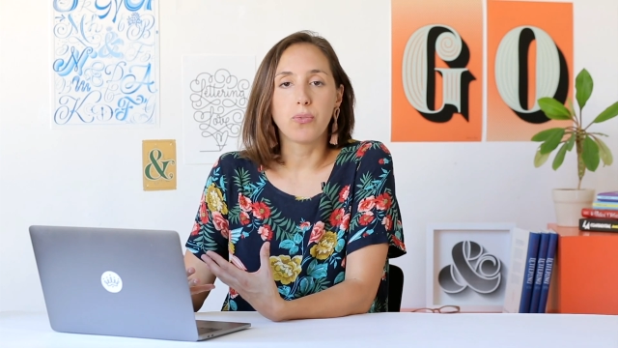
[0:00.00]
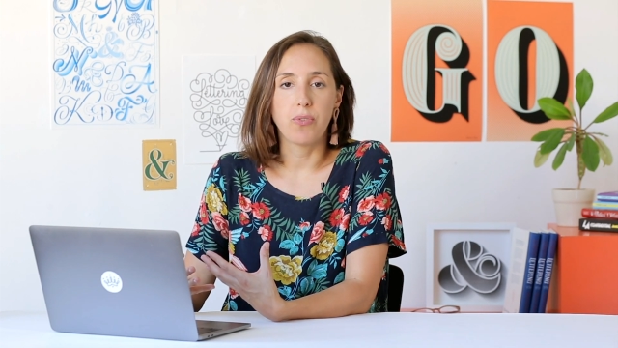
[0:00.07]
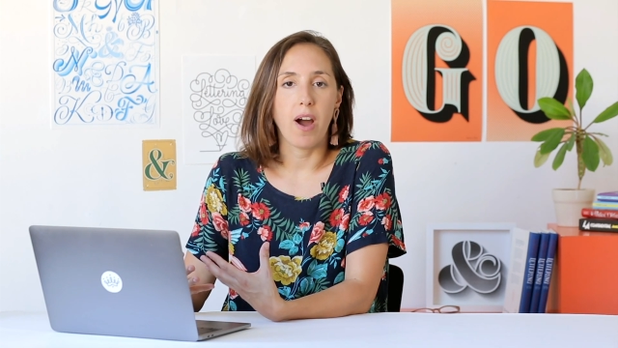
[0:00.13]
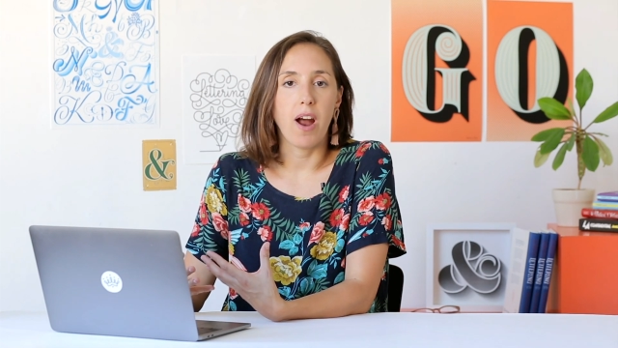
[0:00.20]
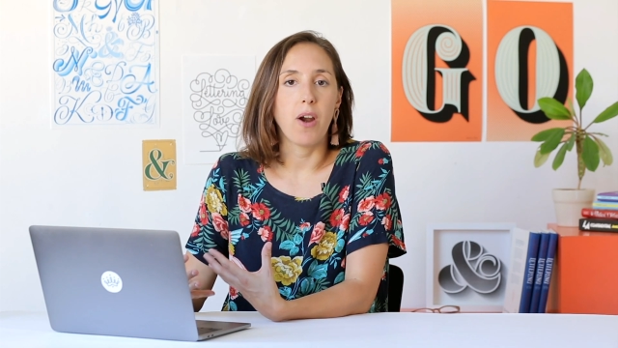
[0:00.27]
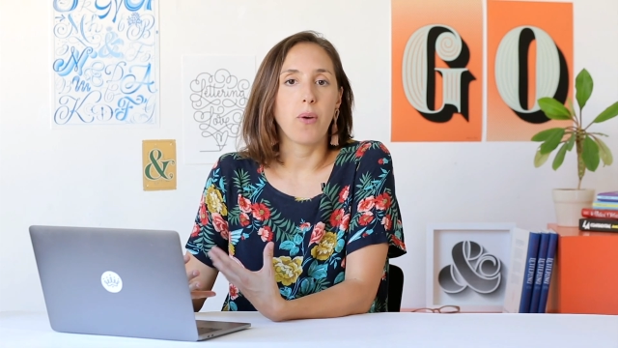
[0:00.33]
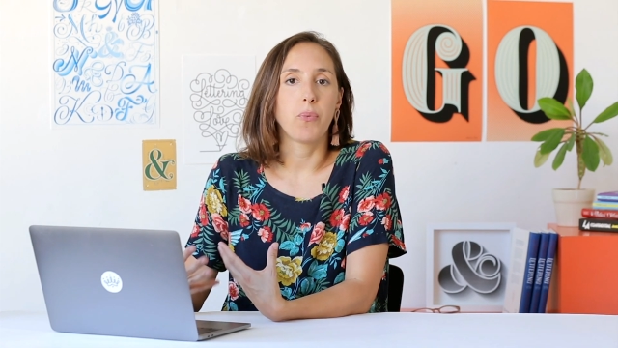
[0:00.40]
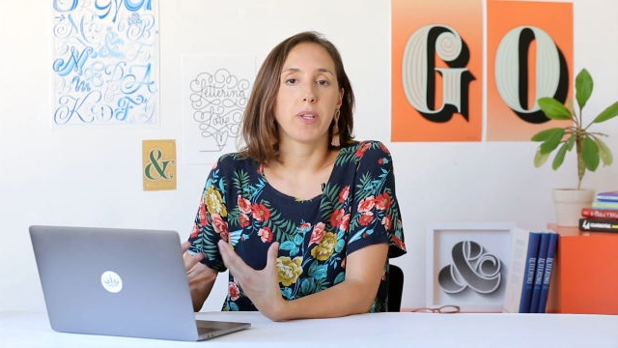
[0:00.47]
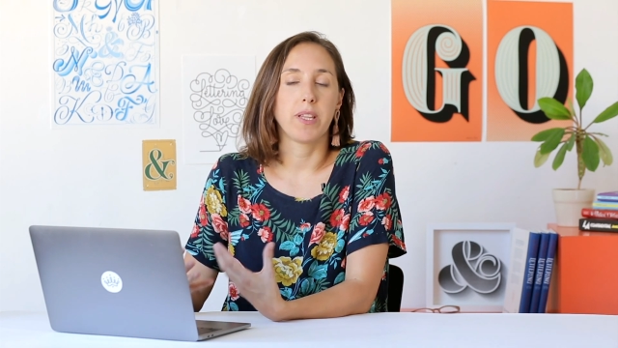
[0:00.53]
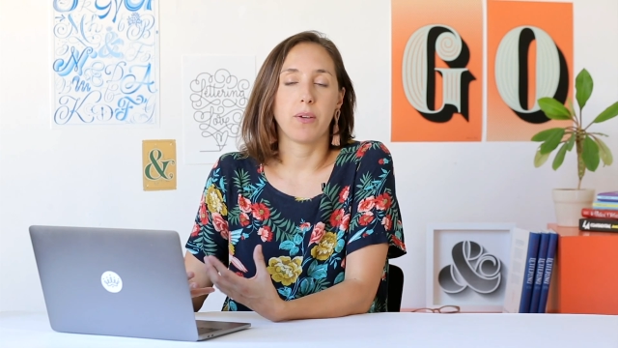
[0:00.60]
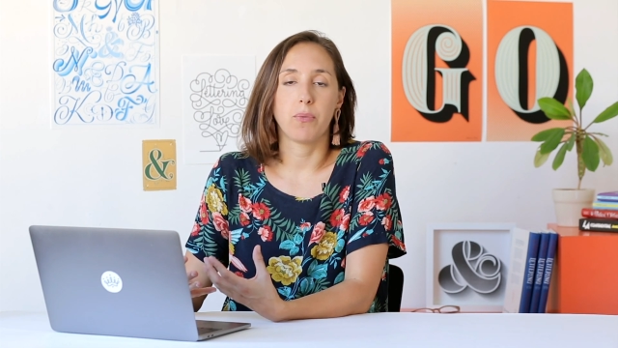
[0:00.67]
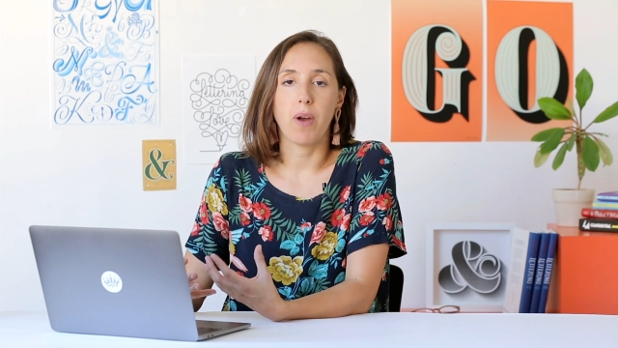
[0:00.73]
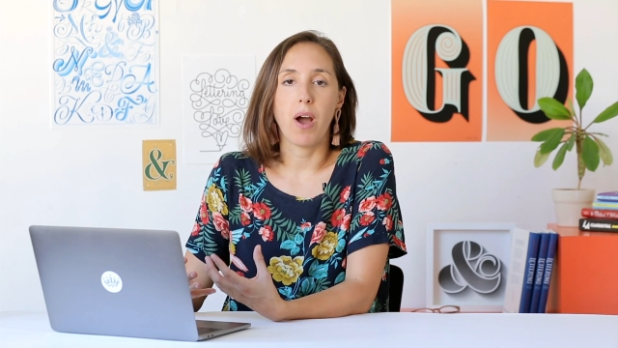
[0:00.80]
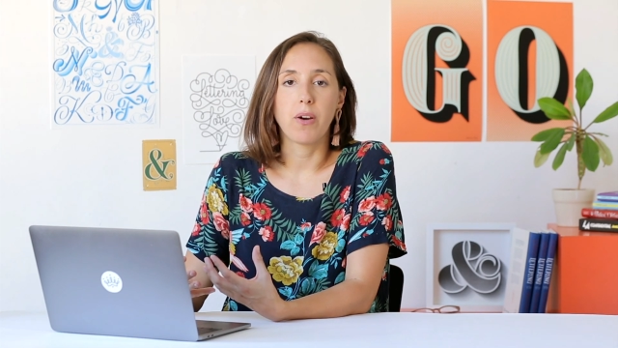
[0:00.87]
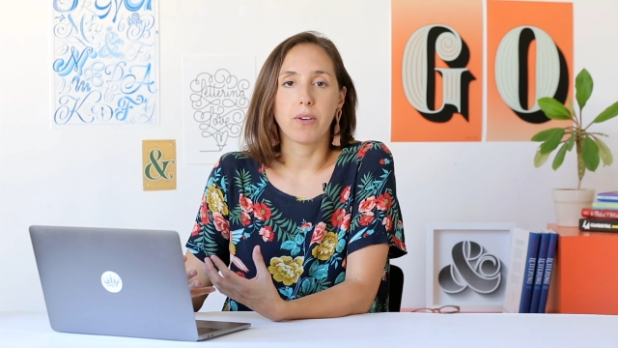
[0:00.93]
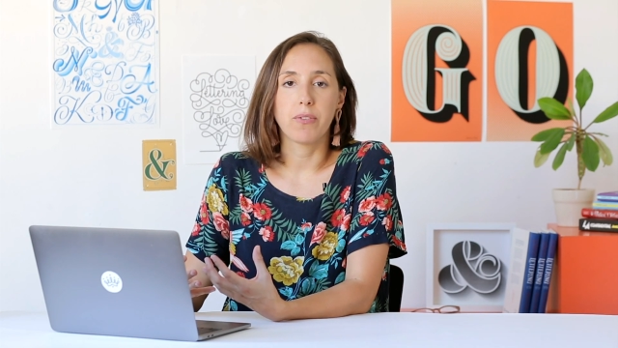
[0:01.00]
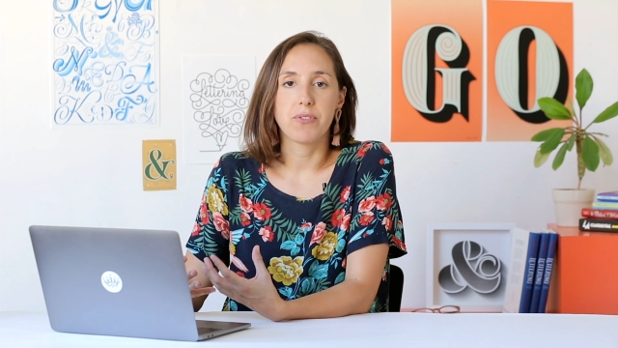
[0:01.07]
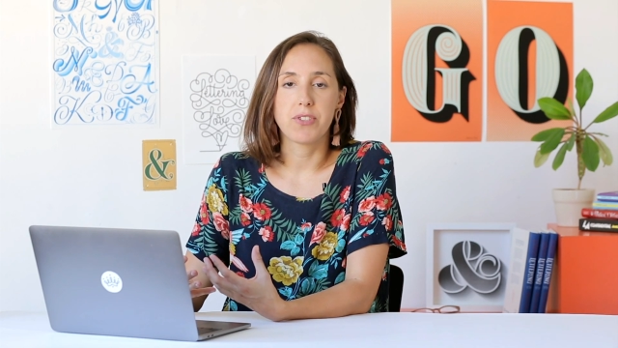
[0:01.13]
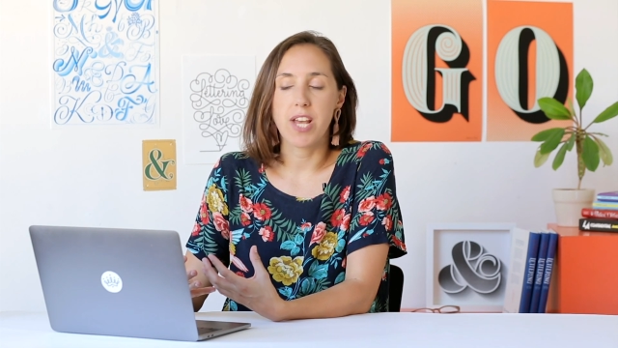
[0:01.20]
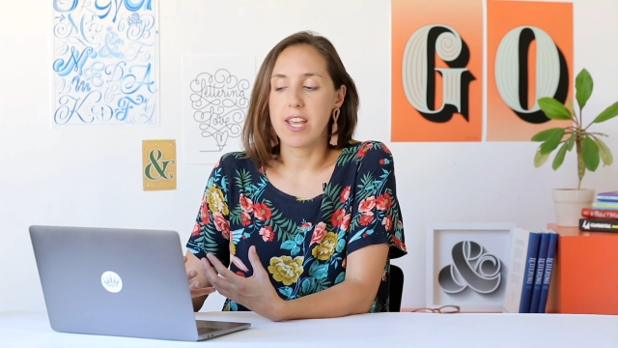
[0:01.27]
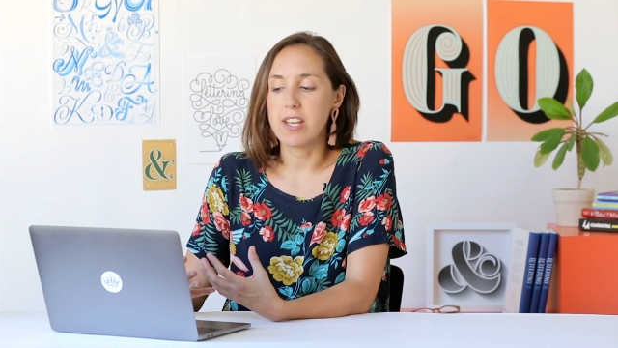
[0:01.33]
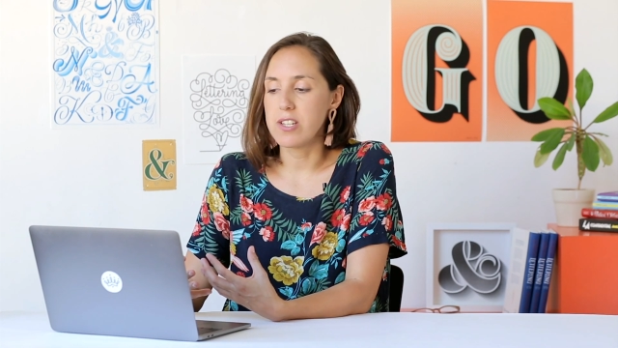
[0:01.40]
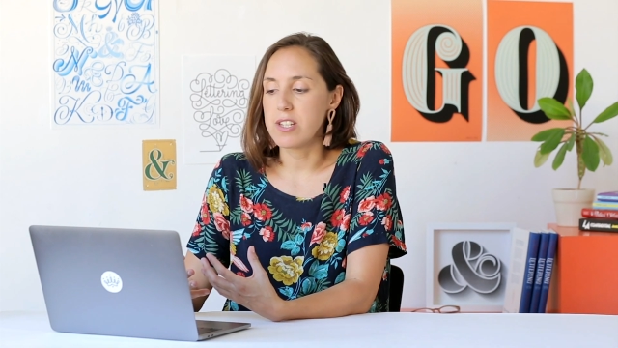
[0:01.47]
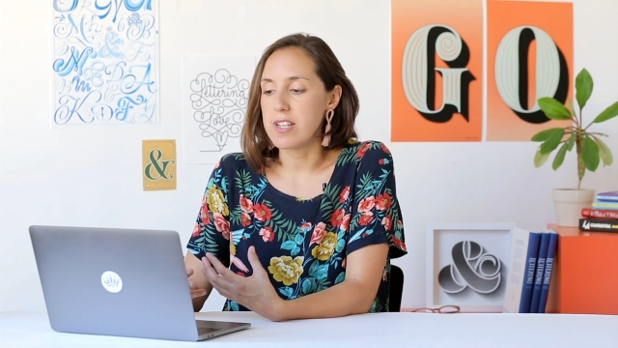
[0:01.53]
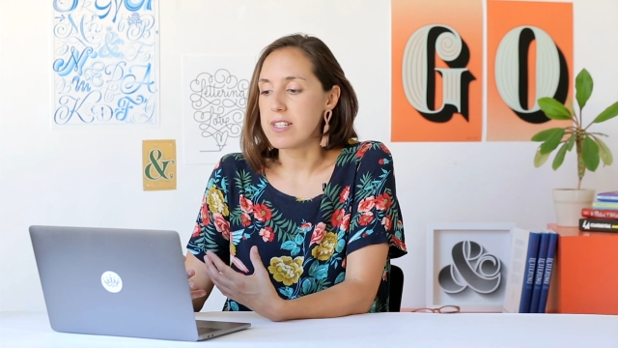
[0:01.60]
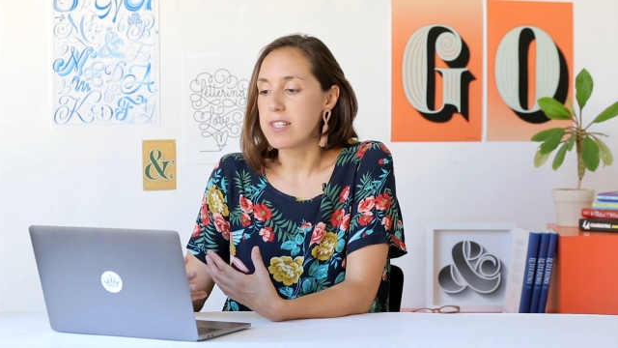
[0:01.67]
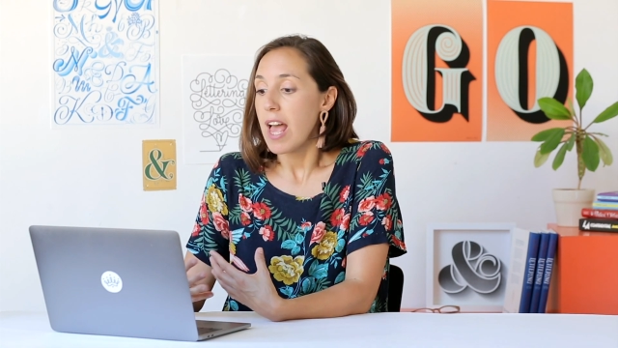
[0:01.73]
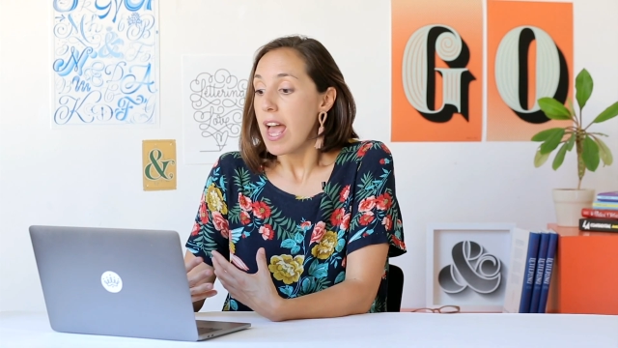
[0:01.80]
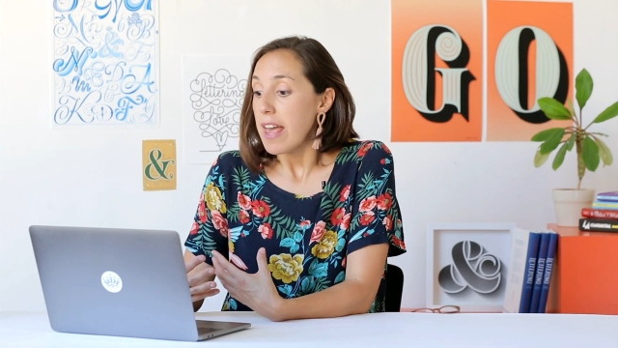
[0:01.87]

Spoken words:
far with the round of changes,